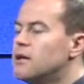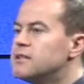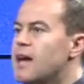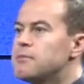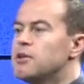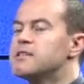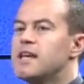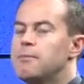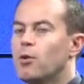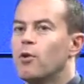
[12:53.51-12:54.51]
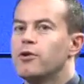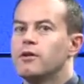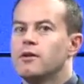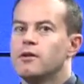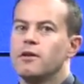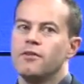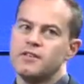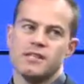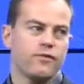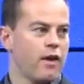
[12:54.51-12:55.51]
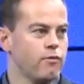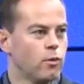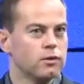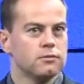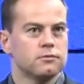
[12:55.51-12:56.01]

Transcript: typed on his keyboard, "This is for everyone."